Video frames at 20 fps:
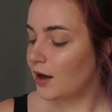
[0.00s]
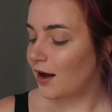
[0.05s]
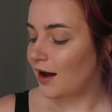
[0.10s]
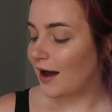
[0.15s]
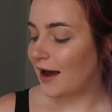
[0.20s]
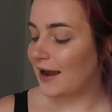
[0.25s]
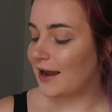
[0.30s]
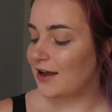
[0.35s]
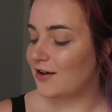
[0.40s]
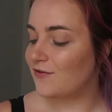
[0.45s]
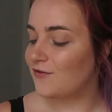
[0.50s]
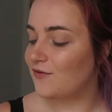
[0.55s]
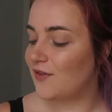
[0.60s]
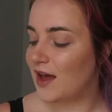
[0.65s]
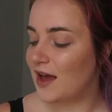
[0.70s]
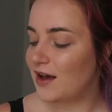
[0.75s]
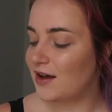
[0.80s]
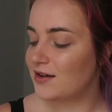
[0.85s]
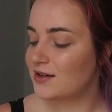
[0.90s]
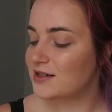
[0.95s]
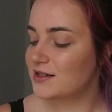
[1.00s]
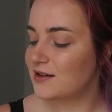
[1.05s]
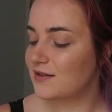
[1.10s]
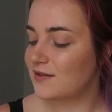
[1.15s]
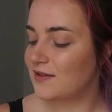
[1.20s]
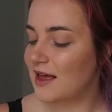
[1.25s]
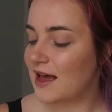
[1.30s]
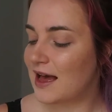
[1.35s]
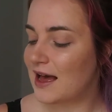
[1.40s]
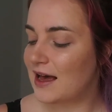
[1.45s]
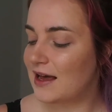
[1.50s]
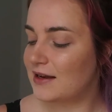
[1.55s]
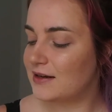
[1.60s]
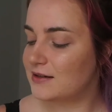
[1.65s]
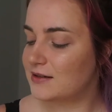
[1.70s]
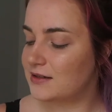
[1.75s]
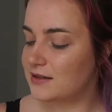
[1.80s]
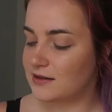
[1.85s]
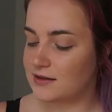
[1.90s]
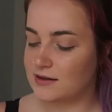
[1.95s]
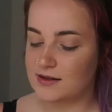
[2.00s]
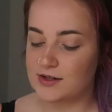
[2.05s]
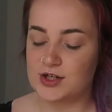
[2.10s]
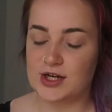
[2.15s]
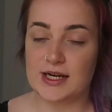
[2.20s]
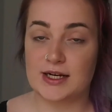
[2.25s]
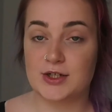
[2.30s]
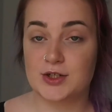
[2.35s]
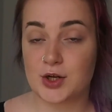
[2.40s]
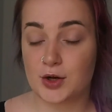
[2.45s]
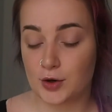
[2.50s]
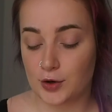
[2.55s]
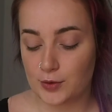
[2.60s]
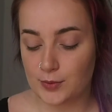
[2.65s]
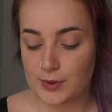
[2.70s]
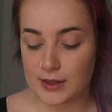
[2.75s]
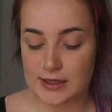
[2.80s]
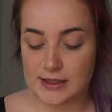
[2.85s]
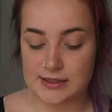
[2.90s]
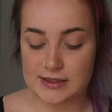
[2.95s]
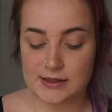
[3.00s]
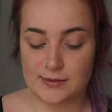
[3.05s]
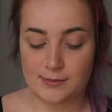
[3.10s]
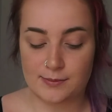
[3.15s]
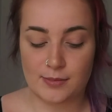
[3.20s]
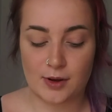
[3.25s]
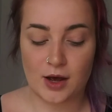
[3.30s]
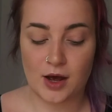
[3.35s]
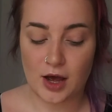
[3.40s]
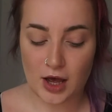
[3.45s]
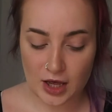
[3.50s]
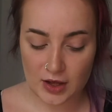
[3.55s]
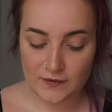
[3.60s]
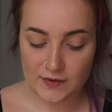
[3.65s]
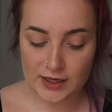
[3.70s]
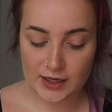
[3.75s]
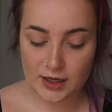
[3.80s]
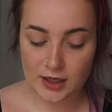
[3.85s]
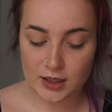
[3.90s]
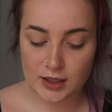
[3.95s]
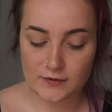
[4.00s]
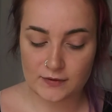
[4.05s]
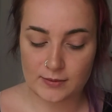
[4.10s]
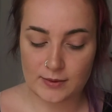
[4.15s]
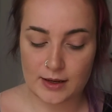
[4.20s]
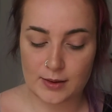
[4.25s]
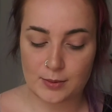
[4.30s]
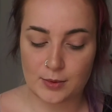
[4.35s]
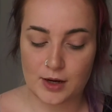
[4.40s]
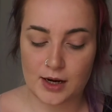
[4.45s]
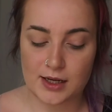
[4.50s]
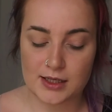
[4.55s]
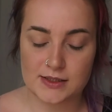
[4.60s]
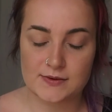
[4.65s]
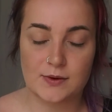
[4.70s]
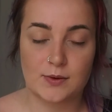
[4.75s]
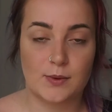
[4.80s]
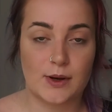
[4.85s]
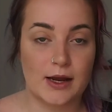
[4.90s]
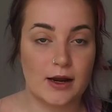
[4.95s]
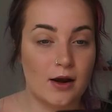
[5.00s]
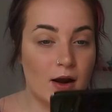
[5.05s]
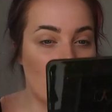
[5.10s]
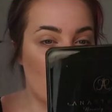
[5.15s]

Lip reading: I have found that the shade Taupe is the perfect color for my brows for when